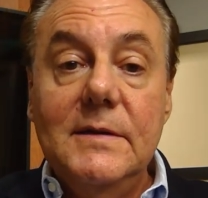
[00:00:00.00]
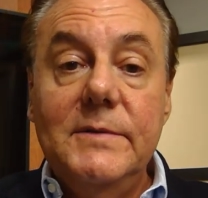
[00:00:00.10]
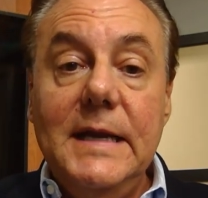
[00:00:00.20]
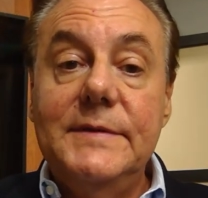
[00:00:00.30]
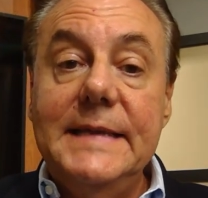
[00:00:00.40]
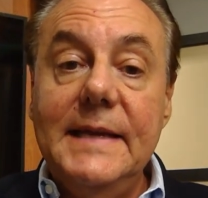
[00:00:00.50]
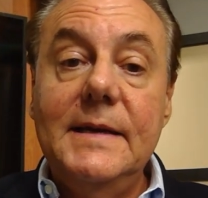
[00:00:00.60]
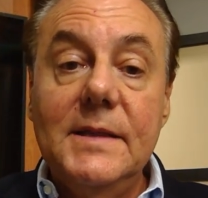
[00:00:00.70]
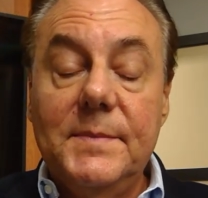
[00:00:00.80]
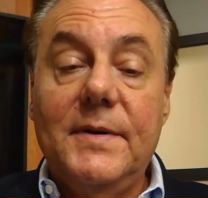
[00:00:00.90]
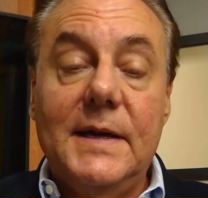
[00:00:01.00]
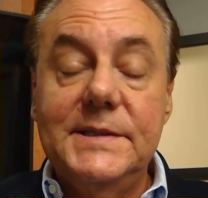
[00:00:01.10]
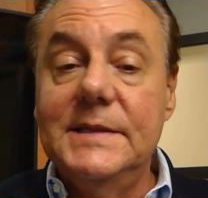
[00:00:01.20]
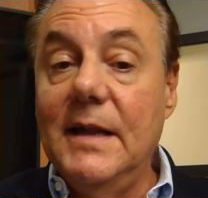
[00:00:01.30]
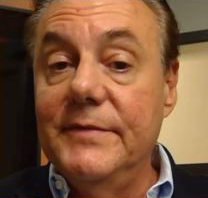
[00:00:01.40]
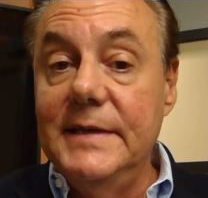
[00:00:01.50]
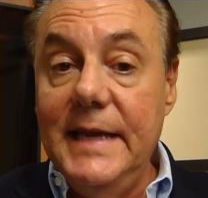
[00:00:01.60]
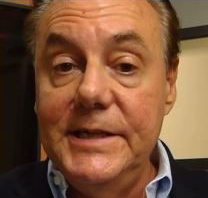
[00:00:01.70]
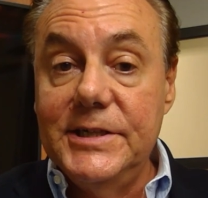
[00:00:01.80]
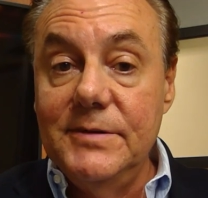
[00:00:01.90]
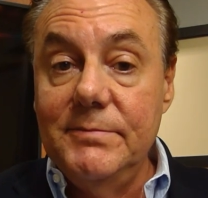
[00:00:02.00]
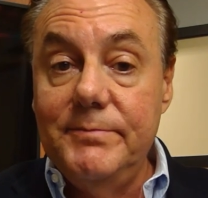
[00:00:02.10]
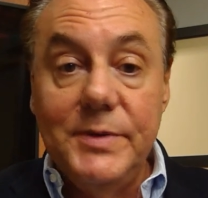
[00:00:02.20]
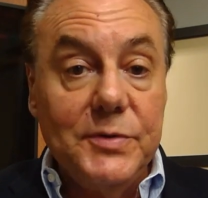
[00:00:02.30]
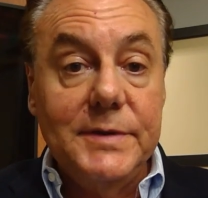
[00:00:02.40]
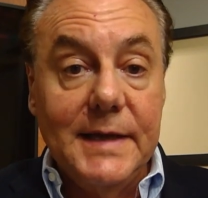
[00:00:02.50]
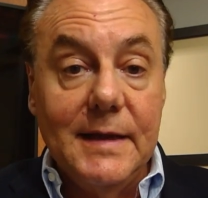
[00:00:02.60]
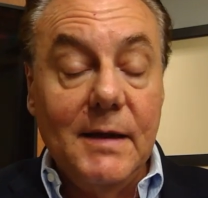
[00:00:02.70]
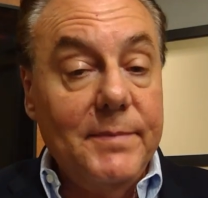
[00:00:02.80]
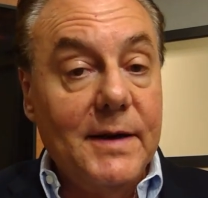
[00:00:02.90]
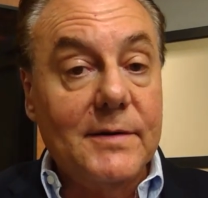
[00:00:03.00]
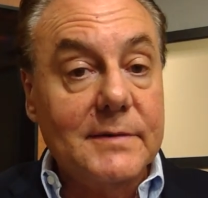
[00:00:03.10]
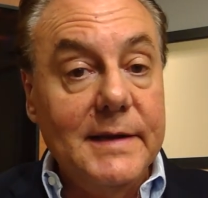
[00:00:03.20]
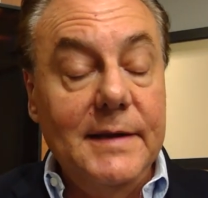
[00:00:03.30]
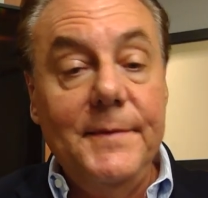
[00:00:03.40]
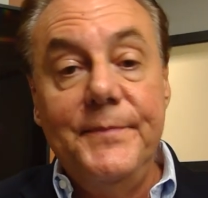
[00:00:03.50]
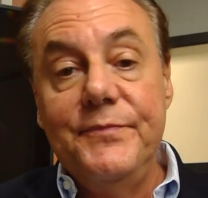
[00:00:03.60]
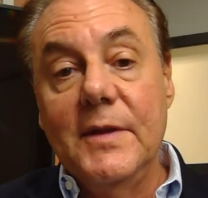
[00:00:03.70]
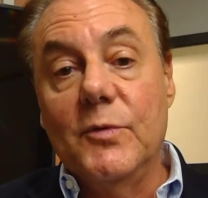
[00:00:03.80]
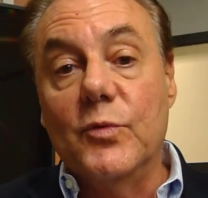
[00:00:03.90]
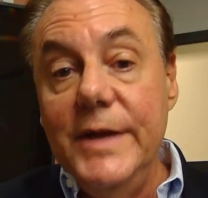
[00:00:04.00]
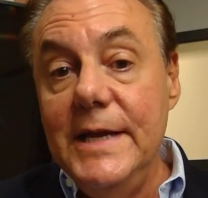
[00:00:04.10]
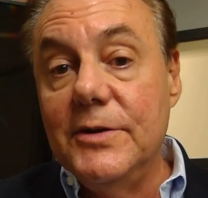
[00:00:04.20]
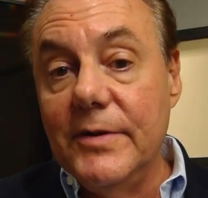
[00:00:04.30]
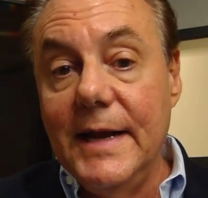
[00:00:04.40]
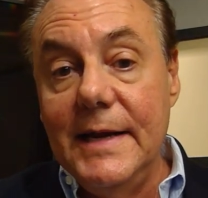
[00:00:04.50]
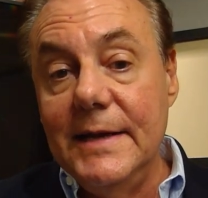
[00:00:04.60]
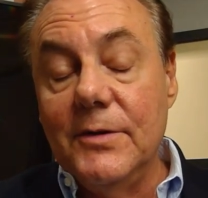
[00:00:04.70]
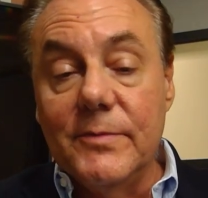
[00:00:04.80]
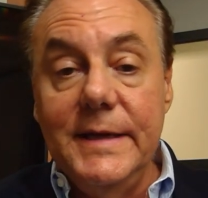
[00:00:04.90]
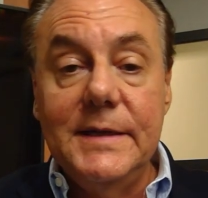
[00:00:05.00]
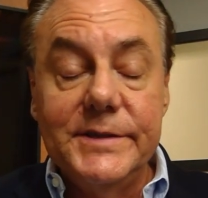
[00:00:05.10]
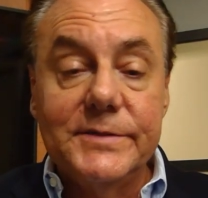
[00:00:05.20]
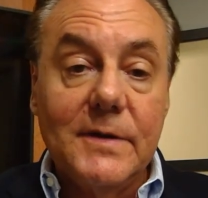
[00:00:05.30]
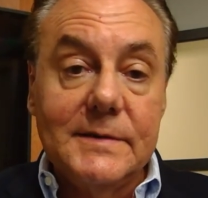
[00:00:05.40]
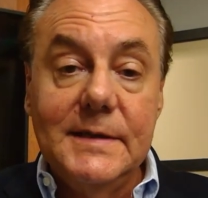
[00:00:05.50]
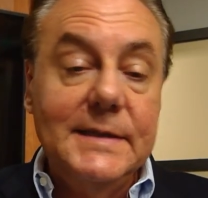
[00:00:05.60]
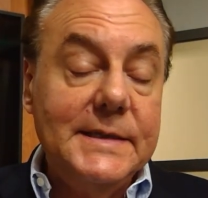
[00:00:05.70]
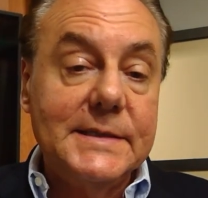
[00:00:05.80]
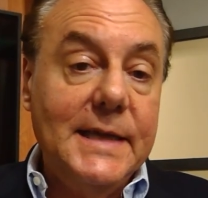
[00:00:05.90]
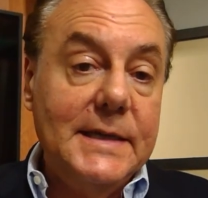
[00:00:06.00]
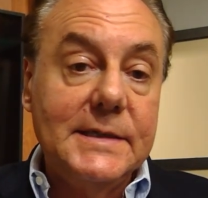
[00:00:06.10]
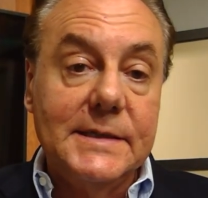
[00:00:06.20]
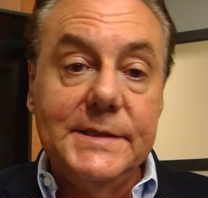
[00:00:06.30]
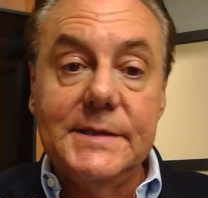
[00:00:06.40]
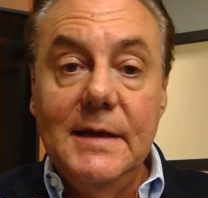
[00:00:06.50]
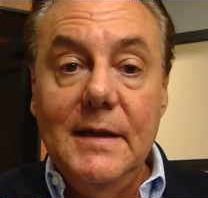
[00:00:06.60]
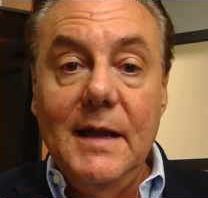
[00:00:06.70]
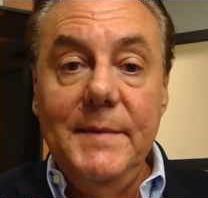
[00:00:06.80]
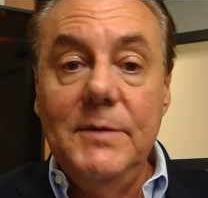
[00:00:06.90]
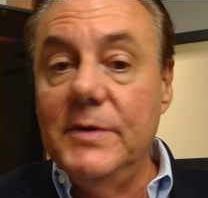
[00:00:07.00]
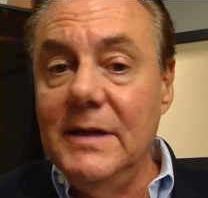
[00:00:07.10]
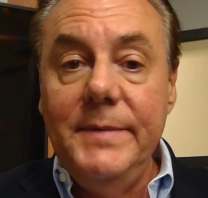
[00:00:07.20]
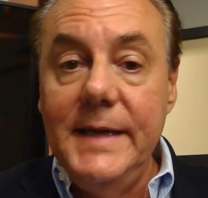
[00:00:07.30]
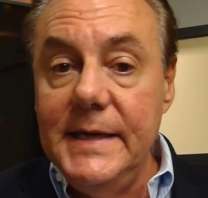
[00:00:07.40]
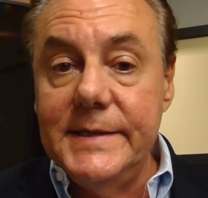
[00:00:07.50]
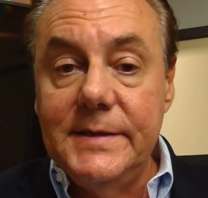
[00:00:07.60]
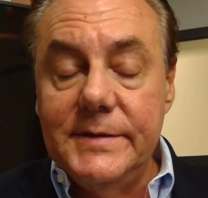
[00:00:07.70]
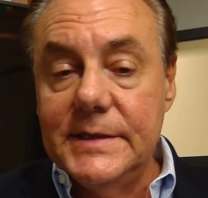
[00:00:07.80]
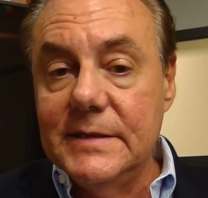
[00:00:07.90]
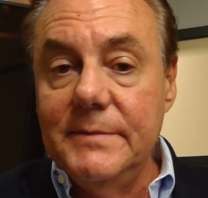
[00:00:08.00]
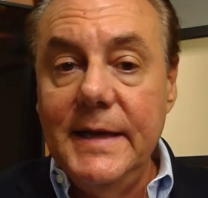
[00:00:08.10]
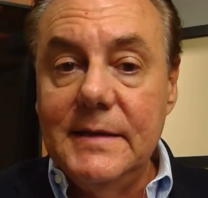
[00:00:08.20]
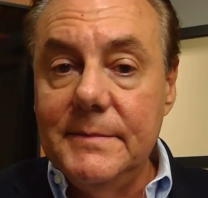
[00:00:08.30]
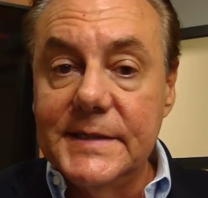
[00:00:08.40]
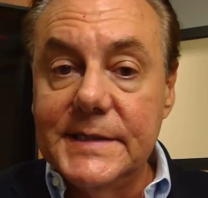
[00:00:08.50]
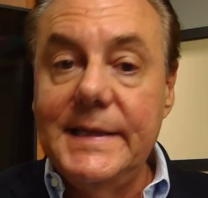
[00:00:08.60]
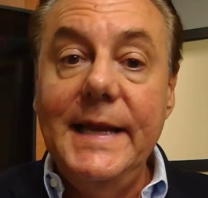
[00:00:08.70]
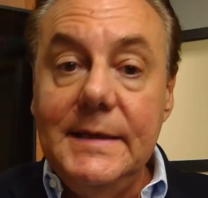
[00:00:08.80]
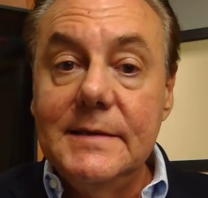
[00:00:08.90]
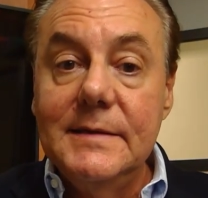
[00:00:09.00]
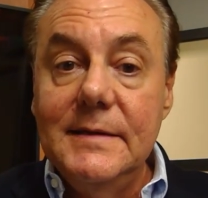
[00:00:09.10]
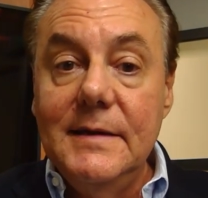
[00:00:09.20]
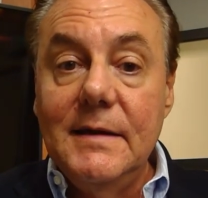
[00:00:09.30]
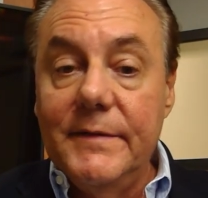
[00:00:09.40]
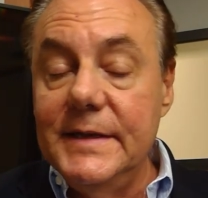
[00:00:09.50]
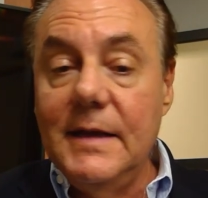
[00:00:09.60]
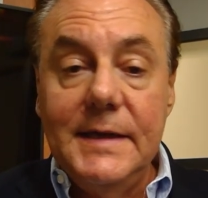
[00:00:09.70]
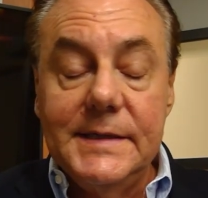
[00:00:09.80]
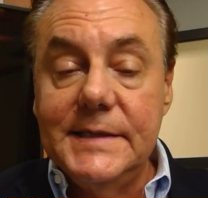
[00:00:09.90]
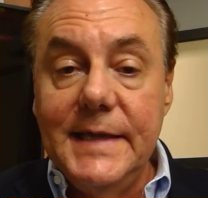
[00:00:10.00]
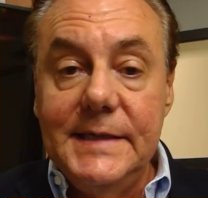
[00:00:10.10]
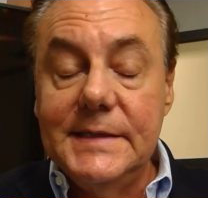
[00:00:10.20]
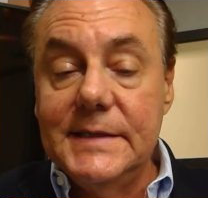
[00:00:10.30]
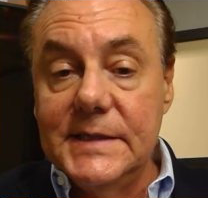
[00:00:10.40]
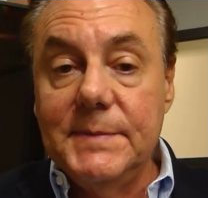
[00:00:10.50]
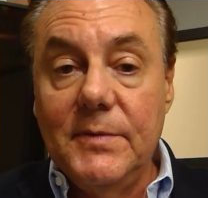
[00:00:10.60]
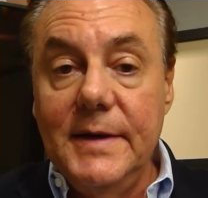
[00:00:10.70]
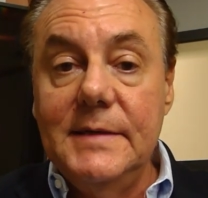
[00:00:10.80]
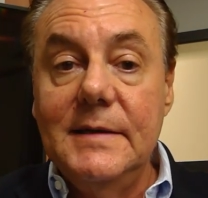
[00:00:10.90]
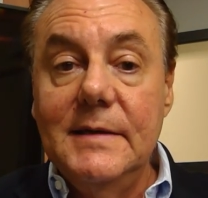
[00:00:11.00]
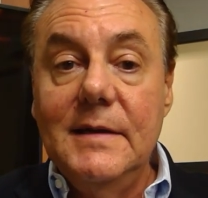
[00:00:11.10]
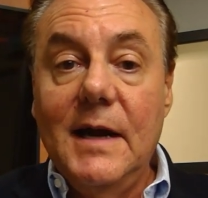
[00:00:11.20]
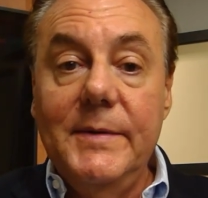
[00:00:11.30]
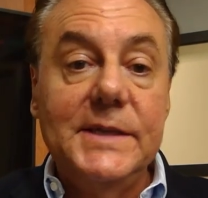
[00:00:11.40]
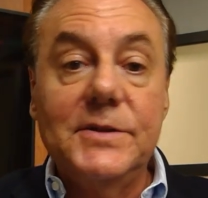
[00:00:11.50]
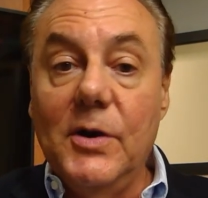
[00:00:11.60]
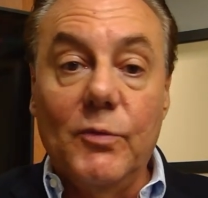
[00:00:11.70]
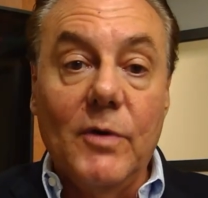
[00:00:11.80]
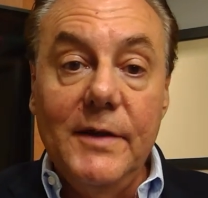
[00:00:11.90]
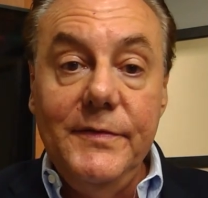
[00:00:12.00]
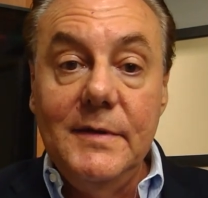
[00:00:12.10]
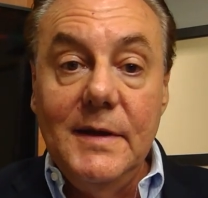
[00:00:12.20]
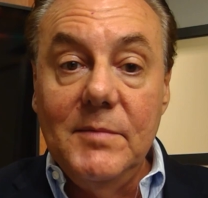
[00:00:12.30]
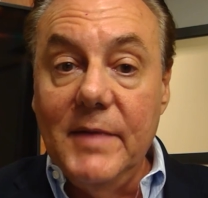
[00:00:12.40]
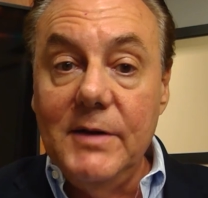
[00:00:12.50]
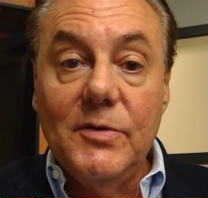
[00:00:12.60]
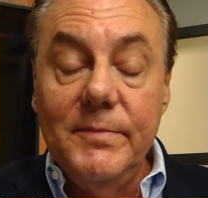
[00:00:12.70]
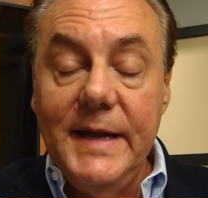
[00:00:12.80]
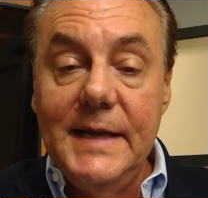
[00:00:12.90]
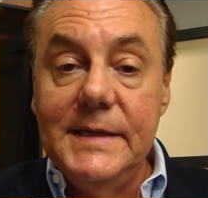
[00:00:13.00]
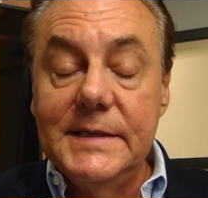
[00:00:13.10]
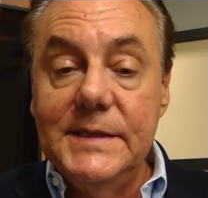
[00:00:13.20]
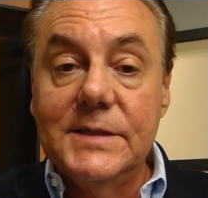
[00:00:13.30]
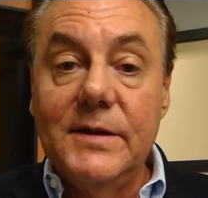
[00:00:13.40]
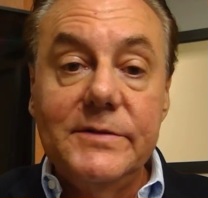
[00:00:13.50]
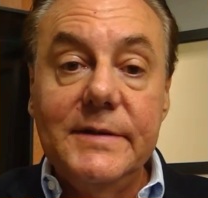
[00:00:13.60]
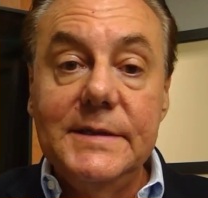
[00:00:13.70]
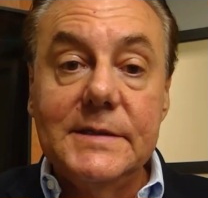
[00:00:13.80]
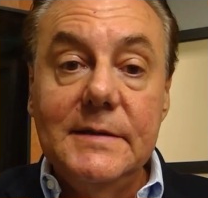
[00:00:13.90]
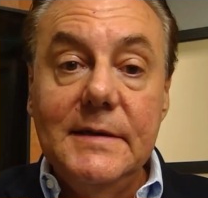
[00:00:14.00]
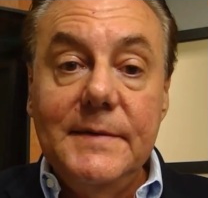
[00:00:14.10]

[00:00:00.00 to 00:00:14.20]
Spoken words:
We have to get into the process of nation building, apparently, recreating or reconstructing these nations. I mean, wouldn't it be easier just to make them a state of the United States at this point? Are we just going to run, micromanage these countries?